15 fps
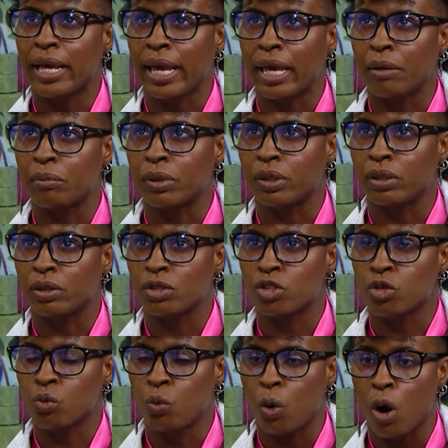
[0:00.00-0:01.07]
able
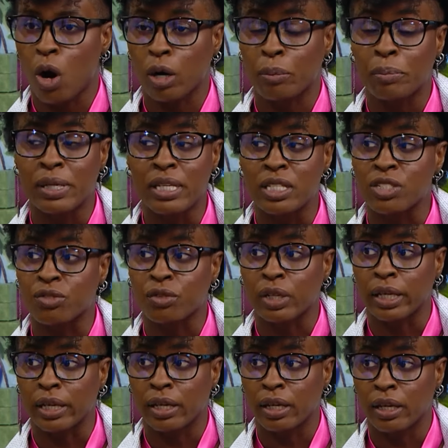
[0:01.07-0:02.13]
to walk
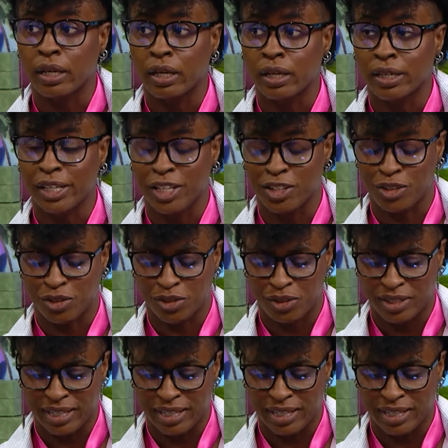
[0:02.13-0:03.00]
peacefully you know,